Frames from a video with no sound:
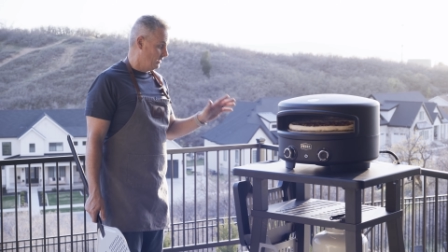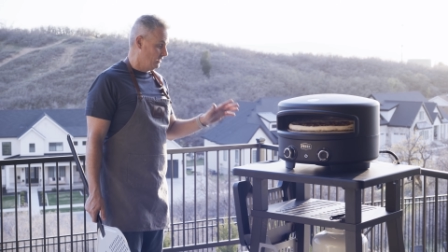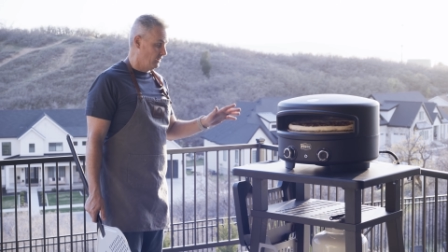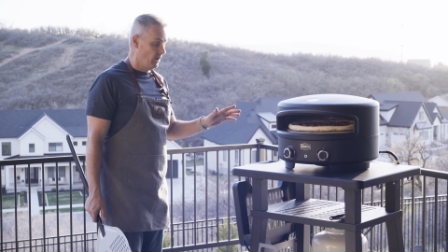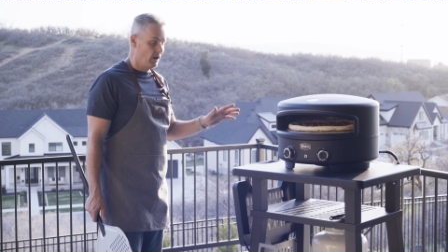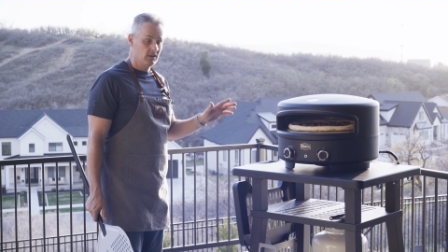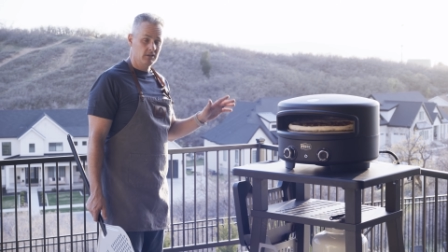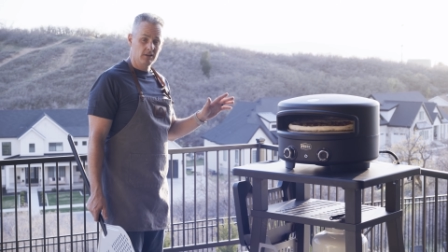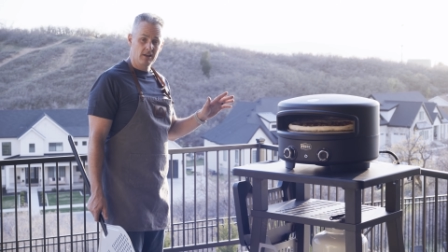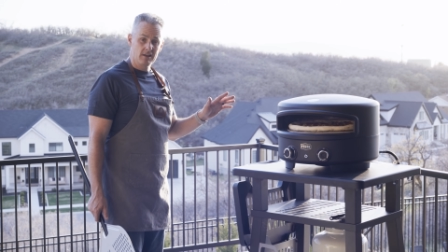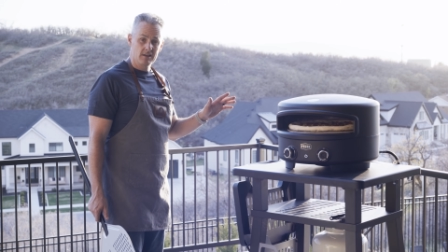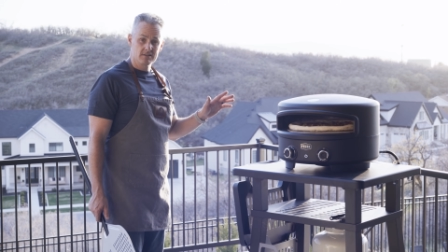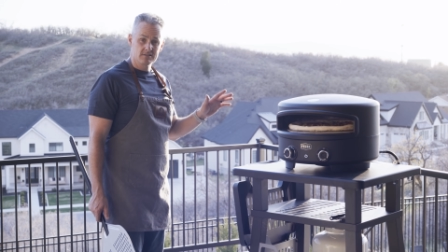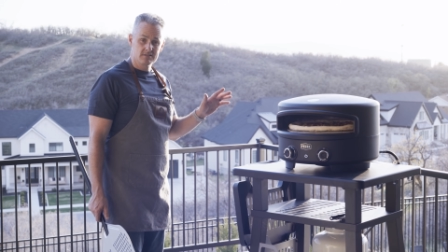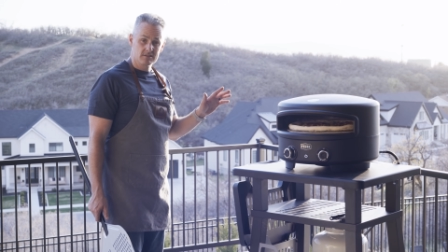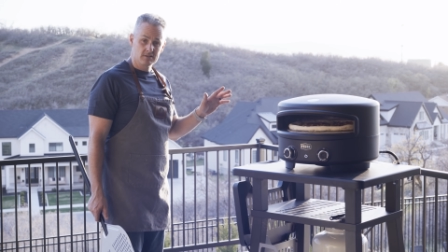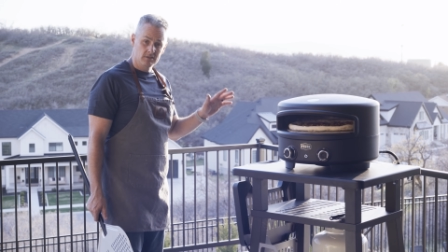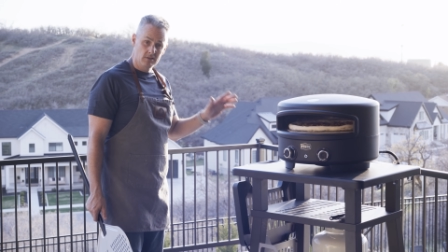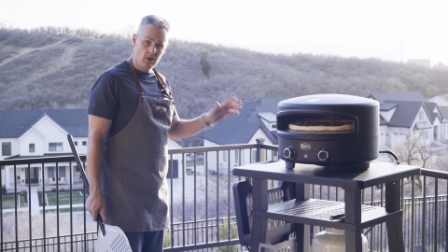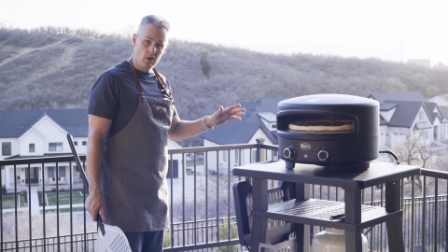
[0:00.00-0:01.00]
nearly
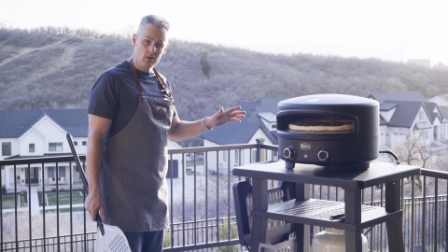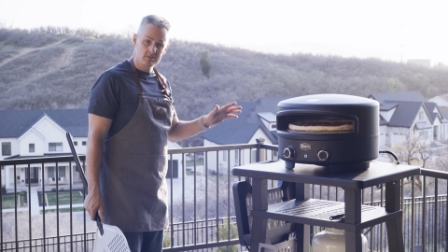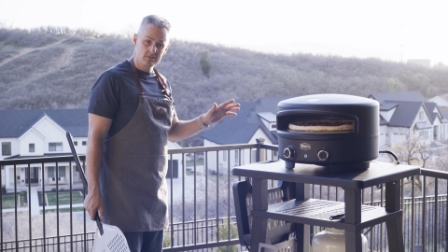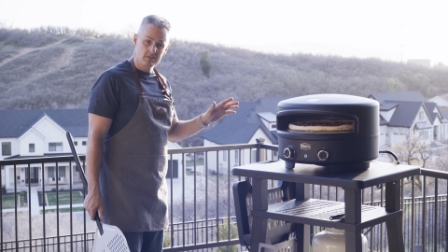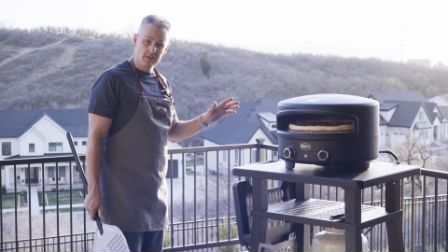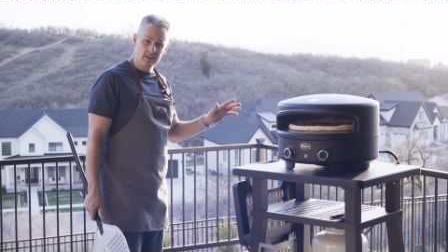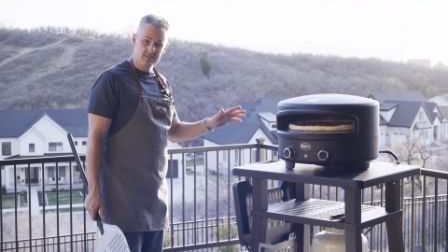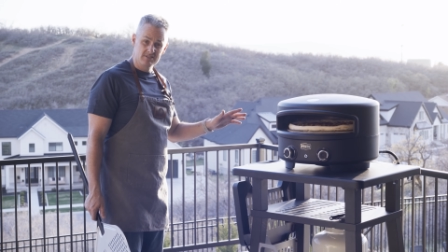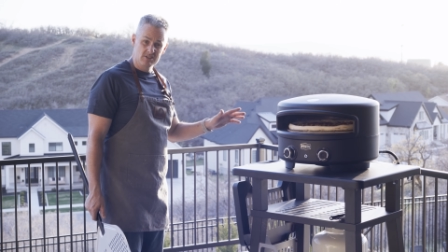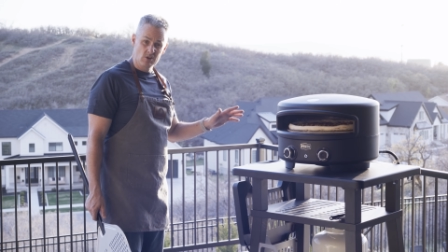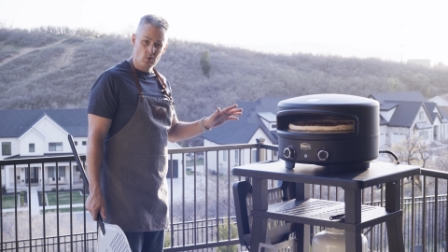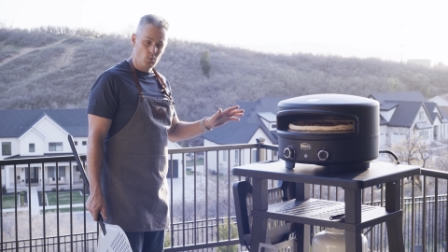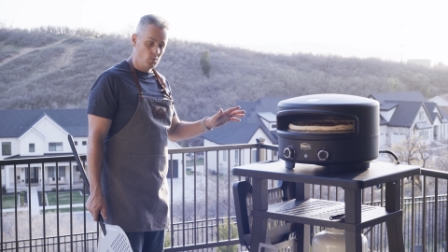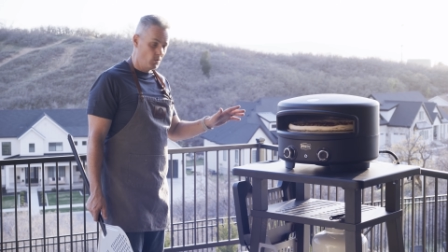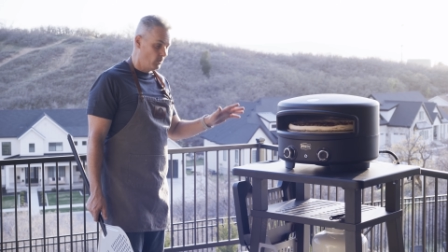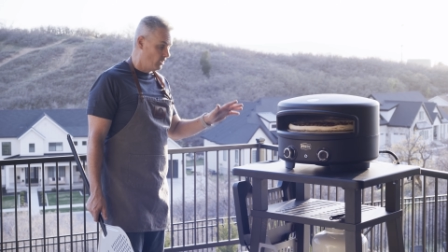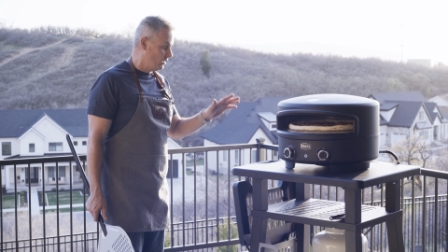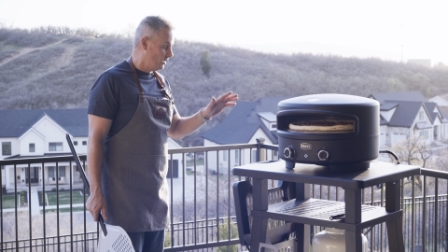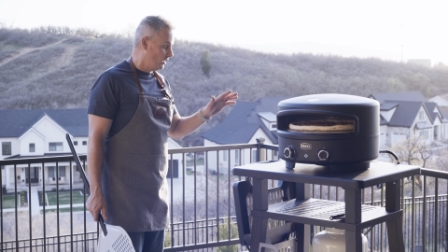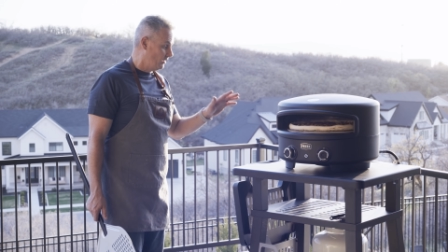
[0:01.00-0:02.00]
as closely as you
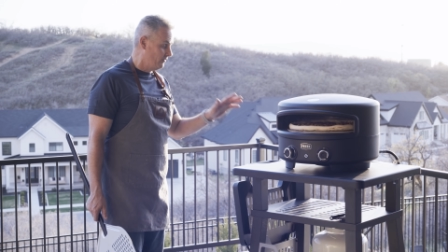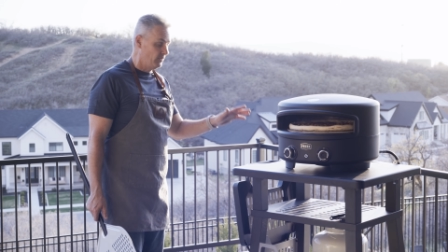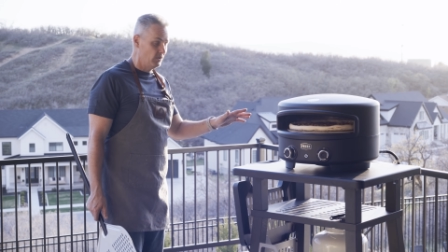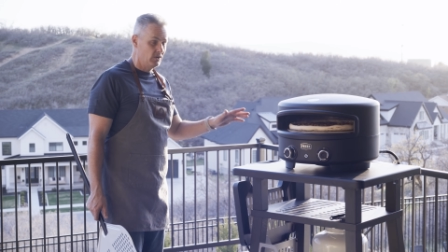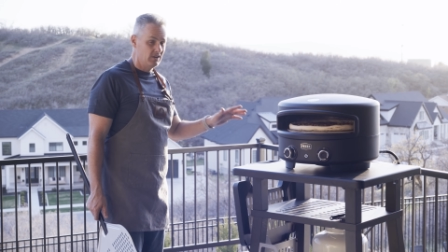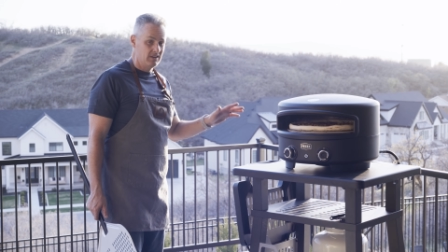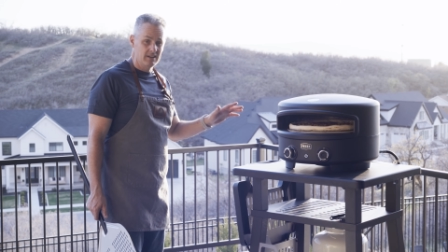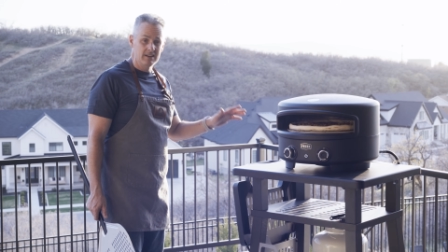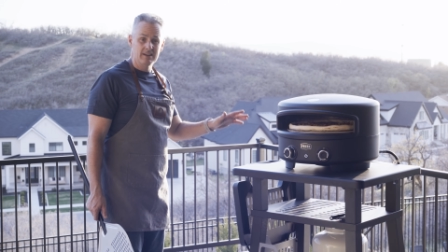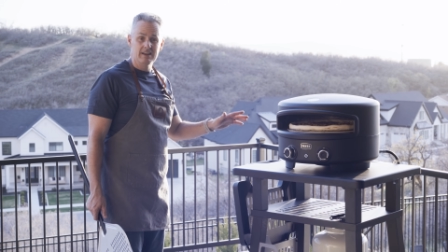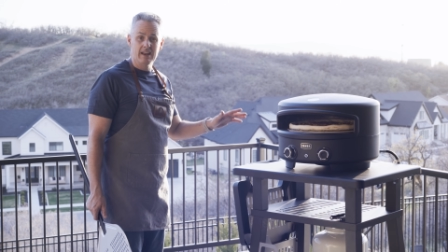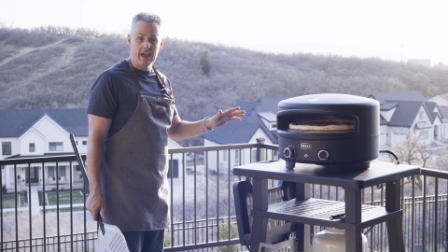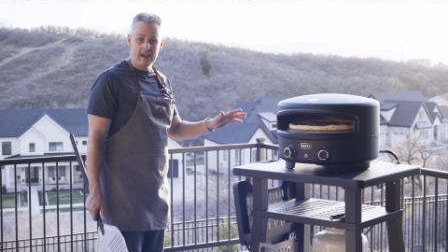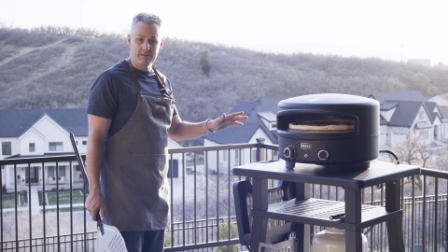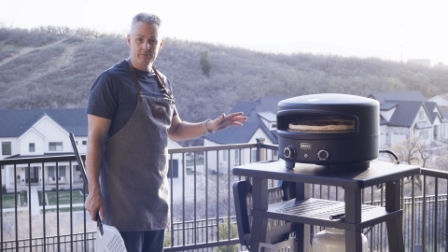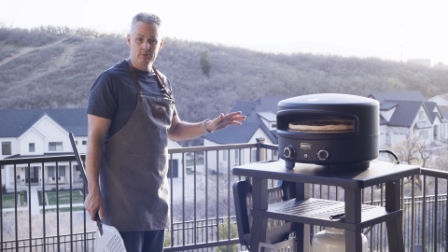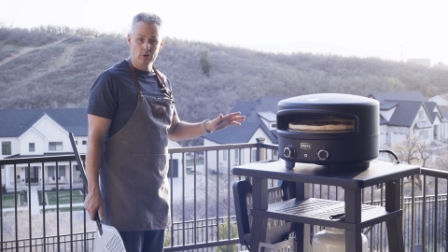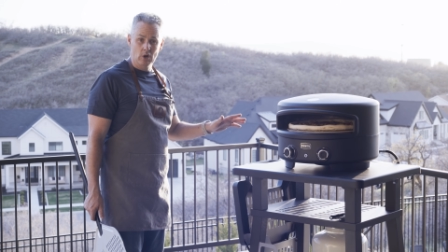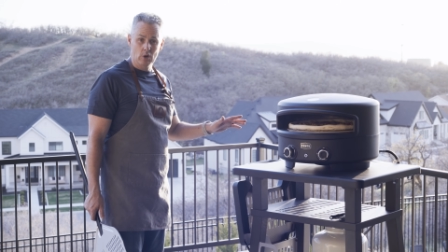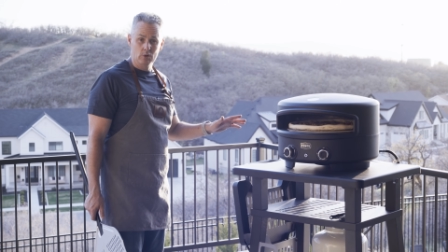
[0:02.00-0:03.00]
would if you didn't
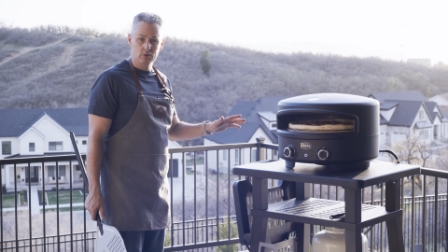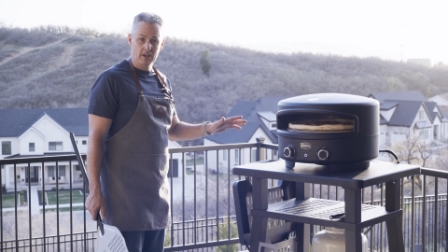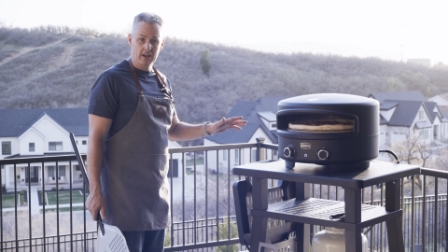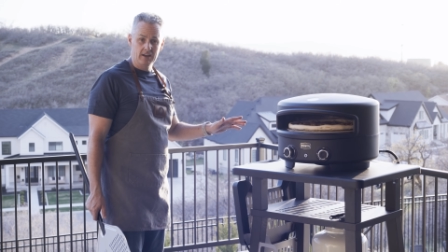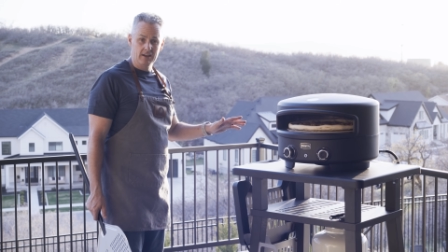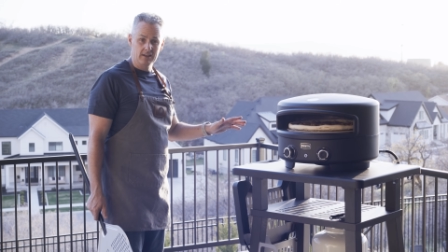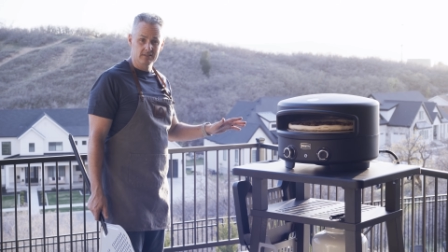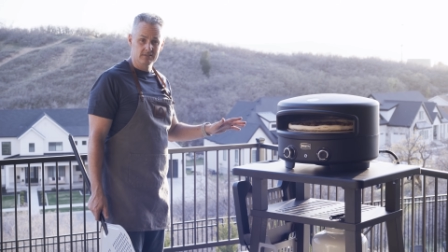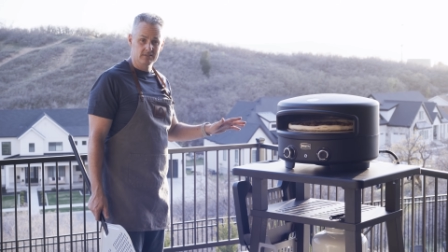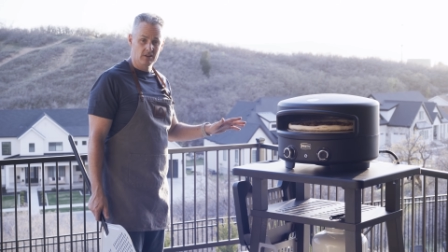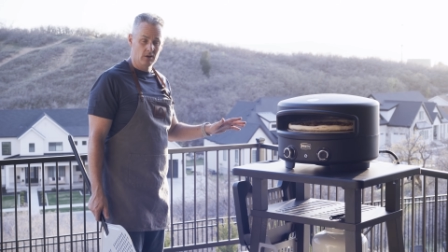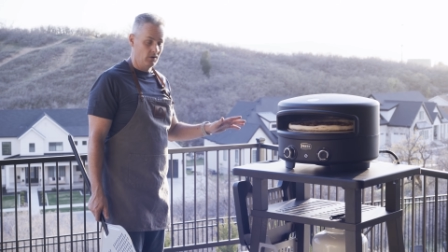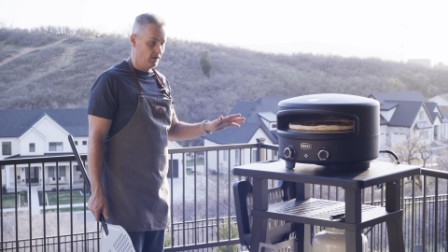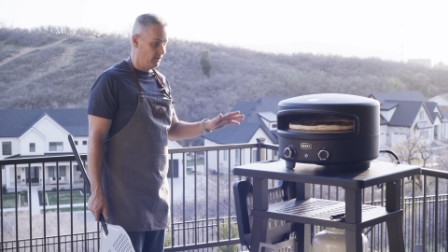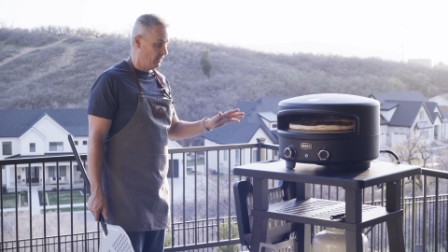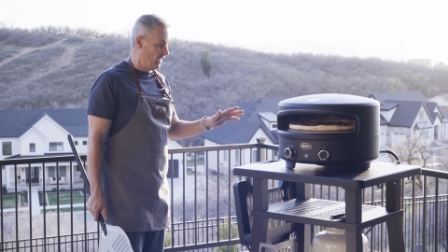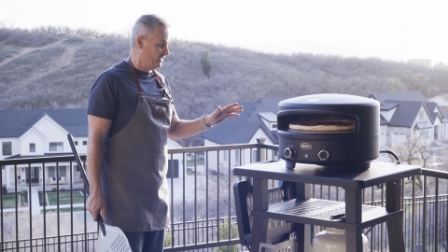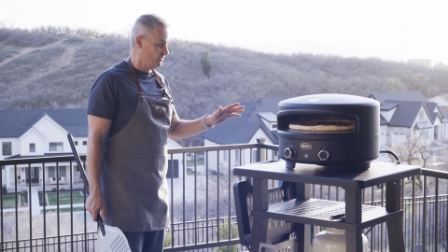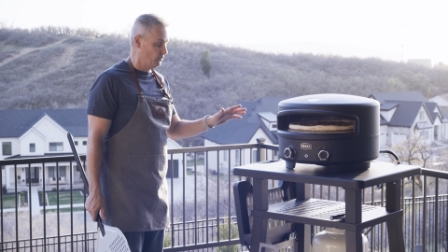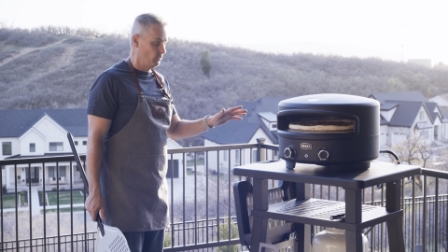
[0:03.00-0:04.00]
have a rotating stone.
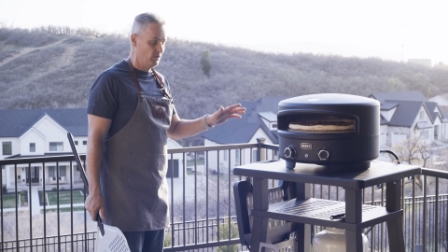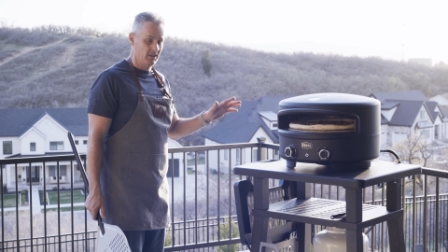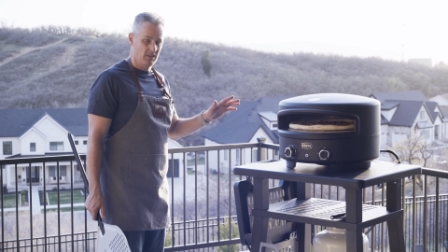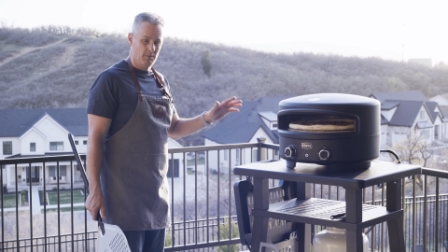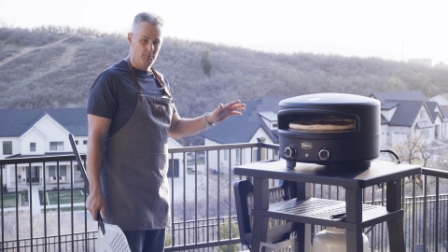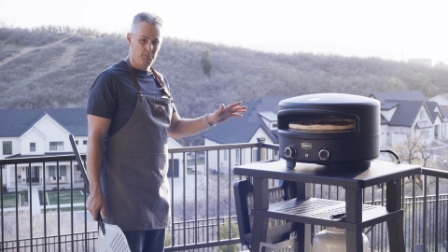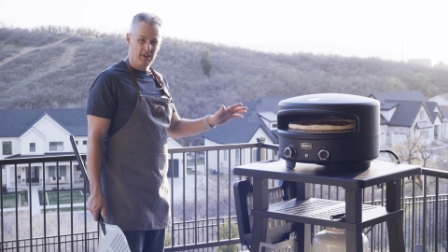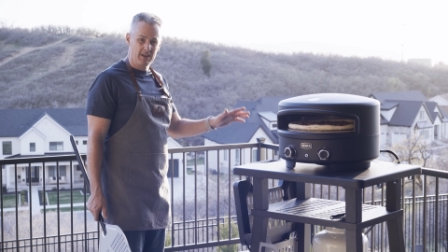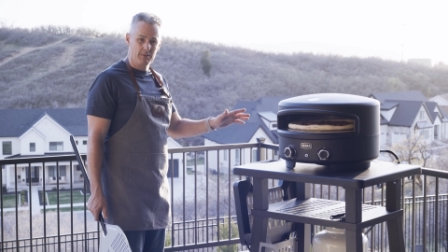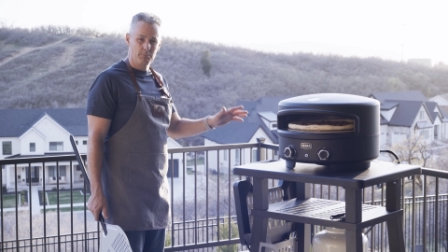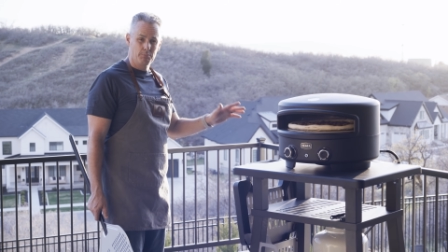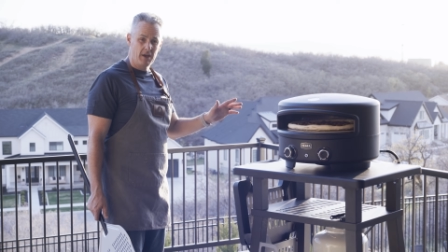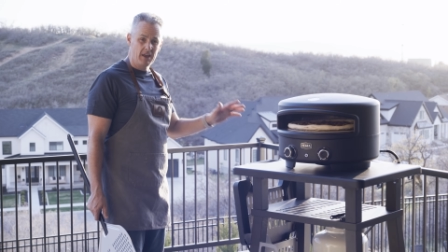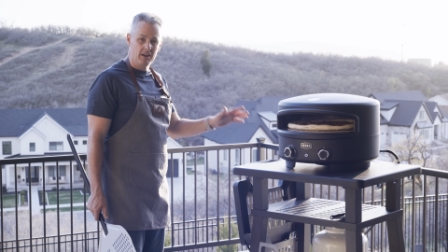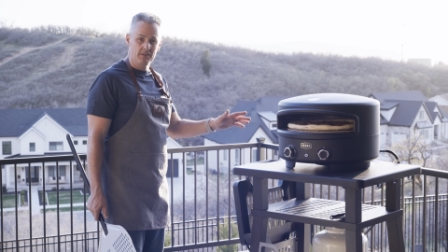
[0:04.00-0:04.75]
And that's one of the big